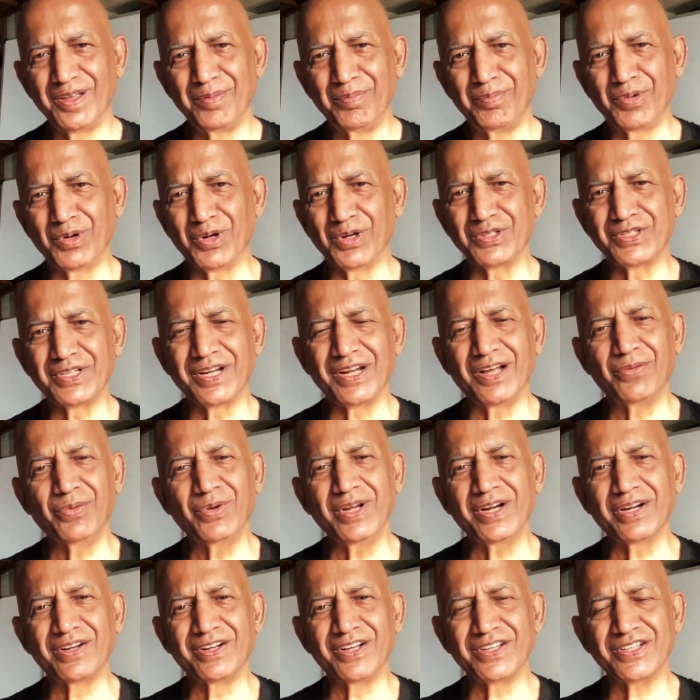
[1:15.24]
Because in
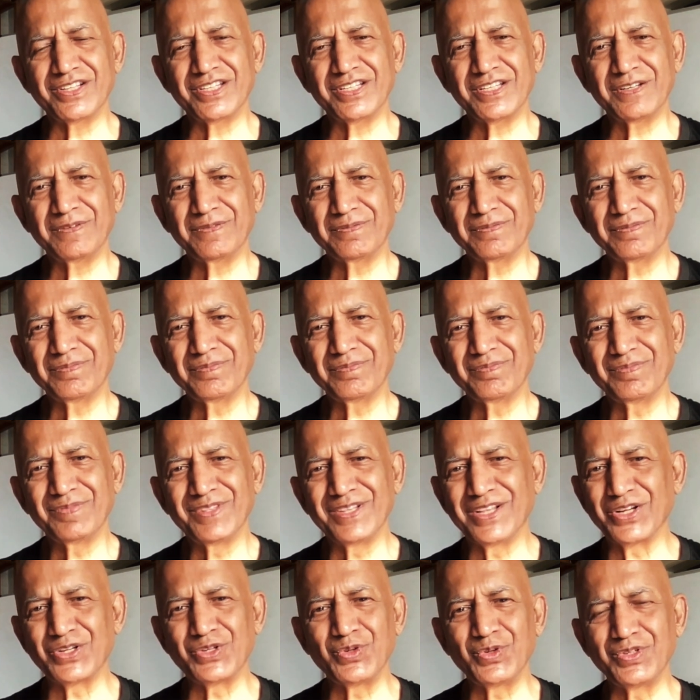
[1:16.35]
awareness,
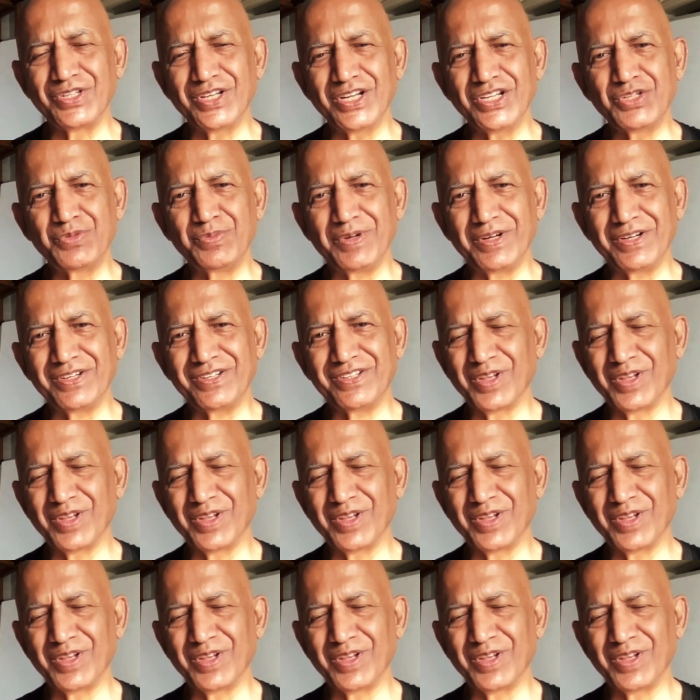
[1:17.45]
there is no judgment,